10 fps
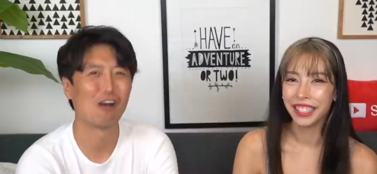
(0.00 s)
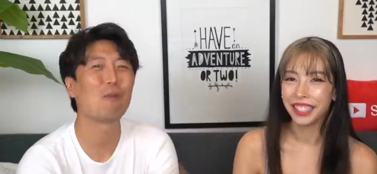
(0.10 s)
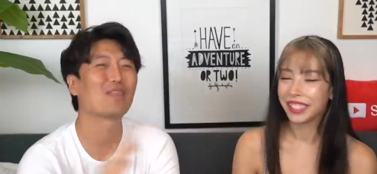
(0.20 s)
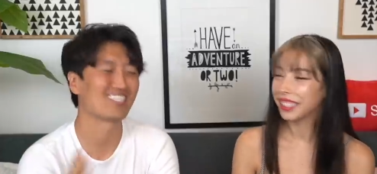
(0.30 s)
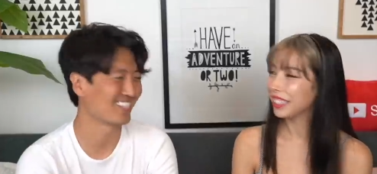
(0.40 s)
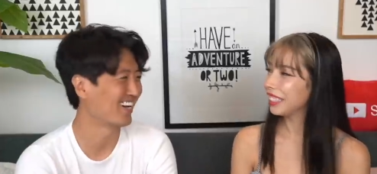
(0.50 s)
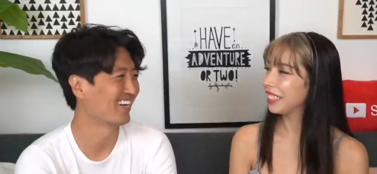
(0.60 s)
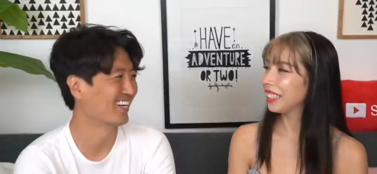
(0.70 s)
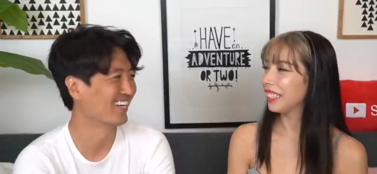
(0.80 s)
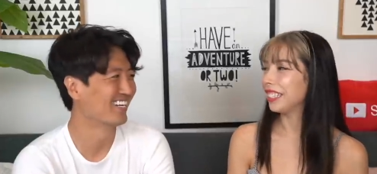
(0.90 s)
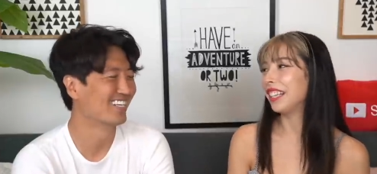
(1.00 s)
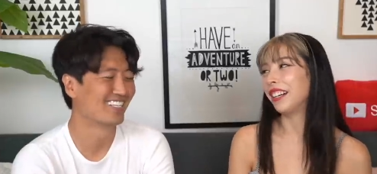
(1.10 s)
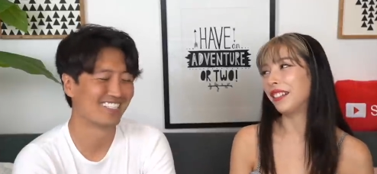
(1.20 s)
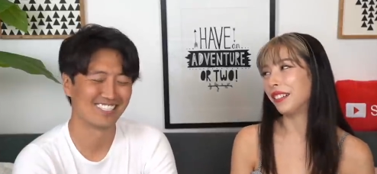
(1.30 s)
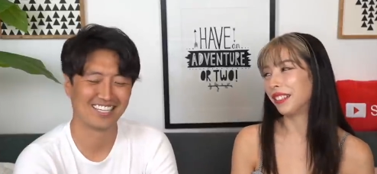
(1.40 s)
Speaker 1: I hope that's not it.
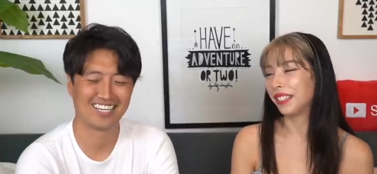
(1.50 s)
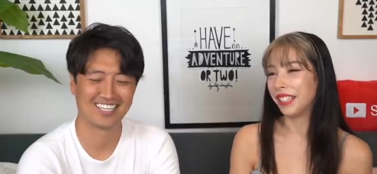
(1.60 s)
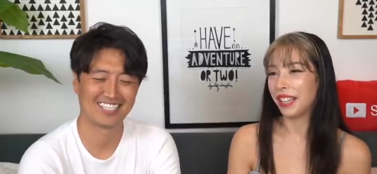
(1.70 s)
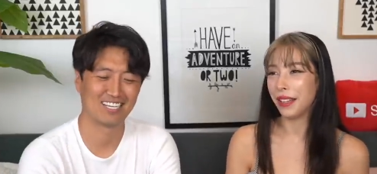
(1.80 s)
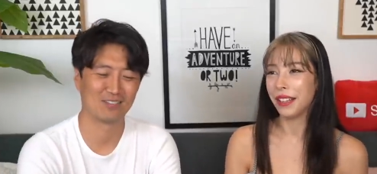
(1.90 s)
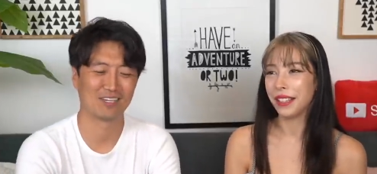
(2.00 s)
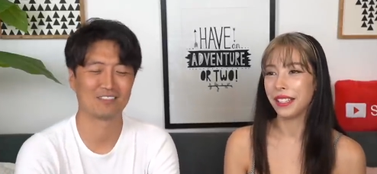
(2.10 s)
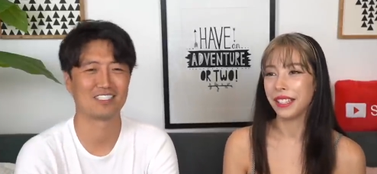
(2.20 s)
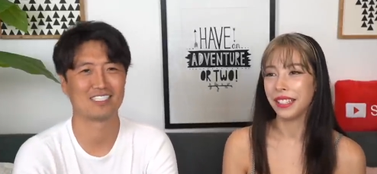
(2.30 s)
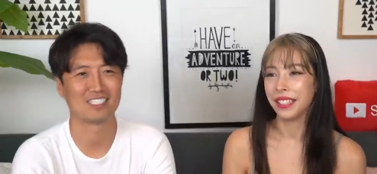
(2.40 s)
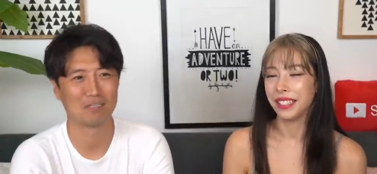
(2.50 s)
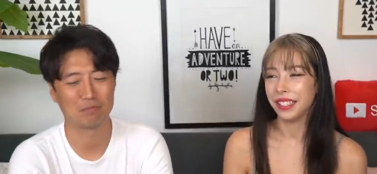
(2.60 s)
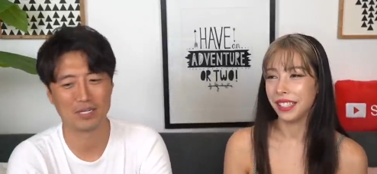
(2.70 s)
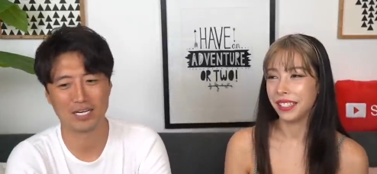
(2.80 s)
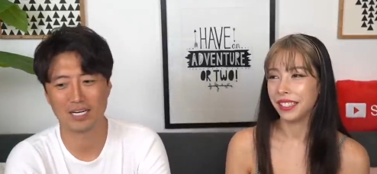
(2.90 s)
No. Yeah, yeah, I would love to see
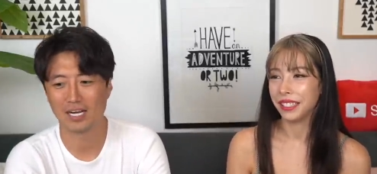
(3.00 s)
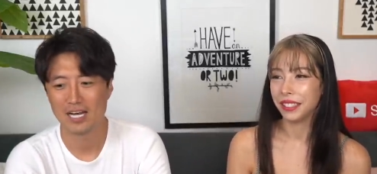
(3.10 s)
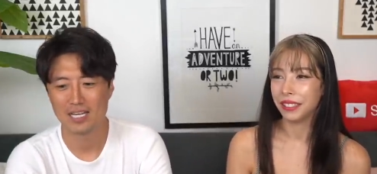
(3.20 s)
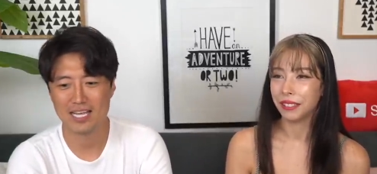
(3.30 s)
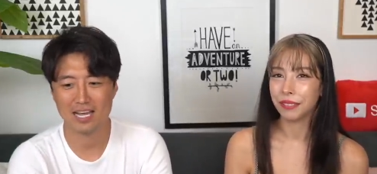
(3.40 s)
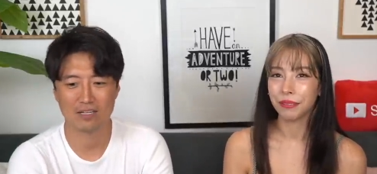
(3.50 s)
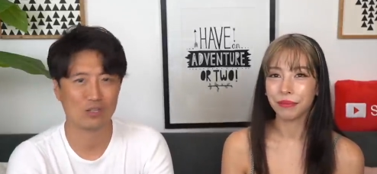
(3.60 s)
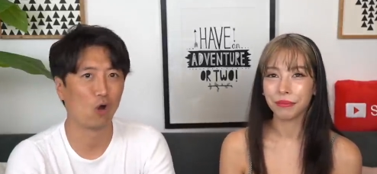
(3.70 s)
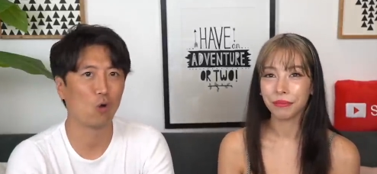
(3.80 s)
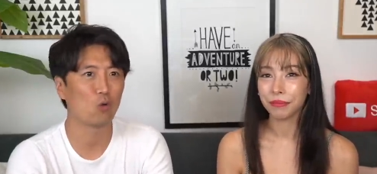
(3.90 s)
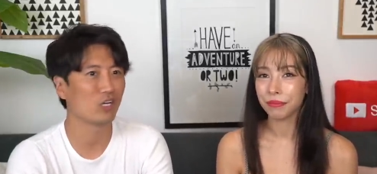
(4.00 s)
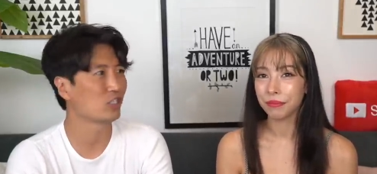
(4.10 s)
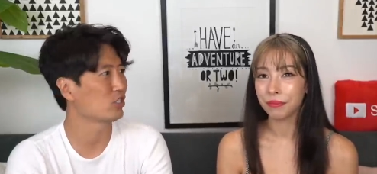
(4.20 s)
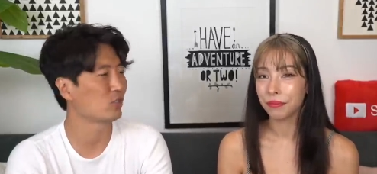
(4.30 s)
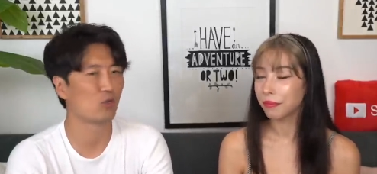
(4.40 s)
it. But uh, yeah, no
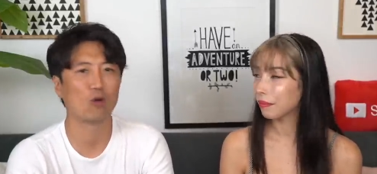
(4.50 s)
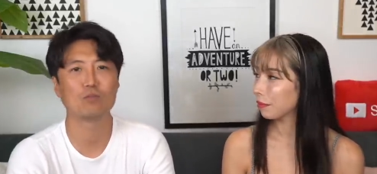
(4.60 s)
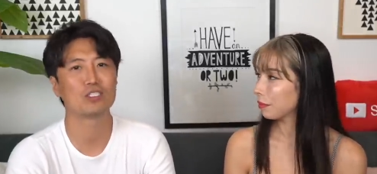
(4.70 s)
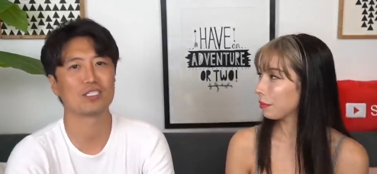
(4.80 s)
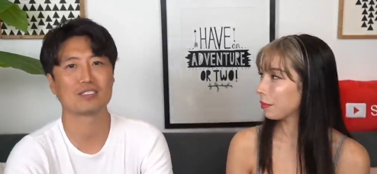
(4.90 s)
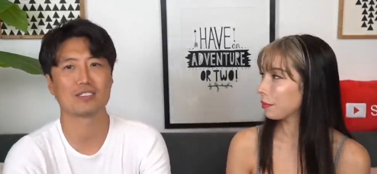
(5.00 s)
intro, no music